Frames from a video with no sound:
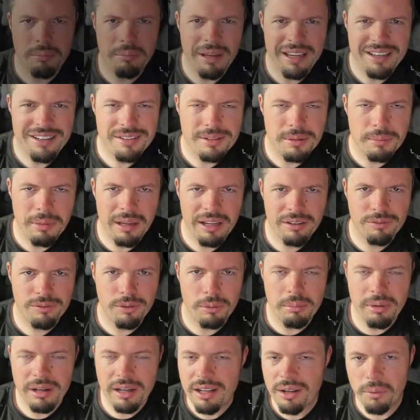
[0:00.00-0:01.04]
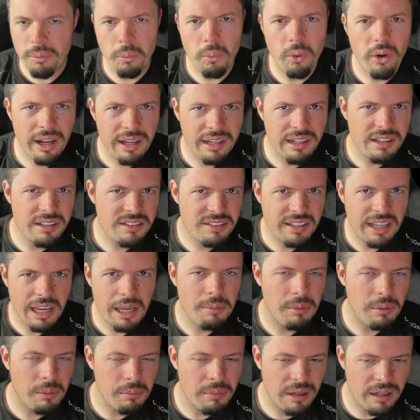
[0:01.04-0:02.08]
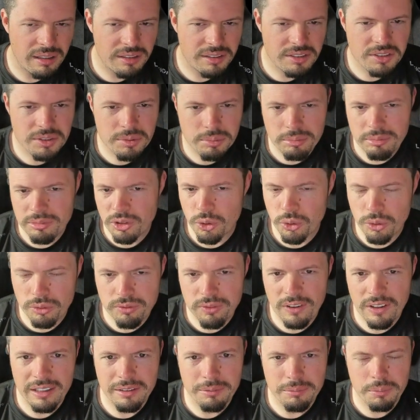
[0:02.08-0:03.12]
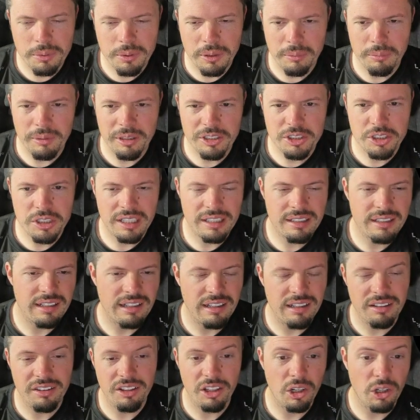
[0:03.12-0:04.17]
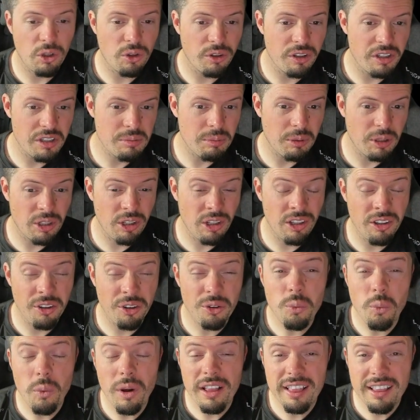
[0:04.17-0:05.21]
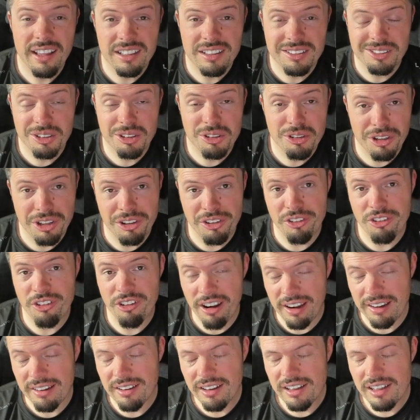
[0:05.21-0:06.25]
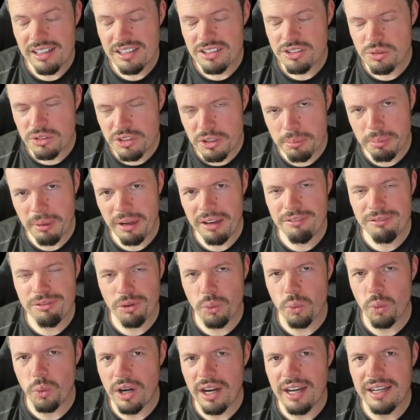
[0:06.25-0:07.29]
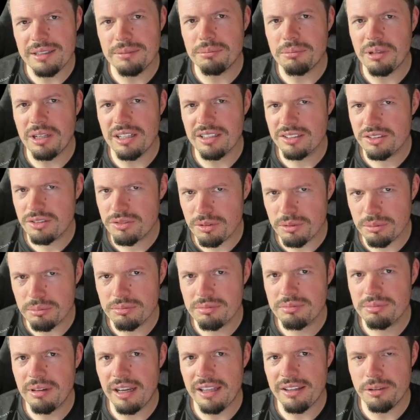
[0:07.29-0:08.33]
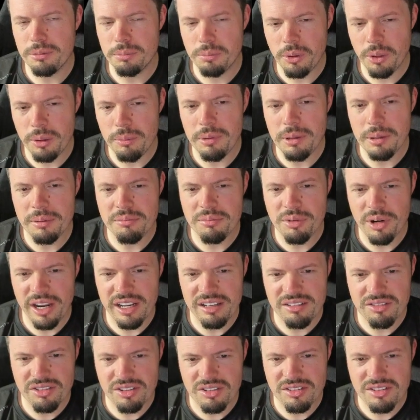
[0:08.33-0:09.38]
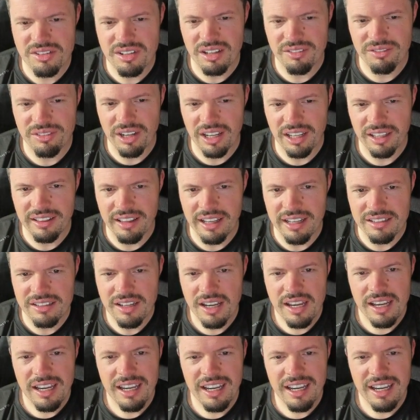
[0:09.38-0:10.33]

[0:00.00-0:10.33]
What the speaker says: best bang for buck wireless gaming mouse you'll find pretty much right now in the glorious Model O at 1,300 Rand. It's what you pay for wide mouse from other premium brands and stuff like that.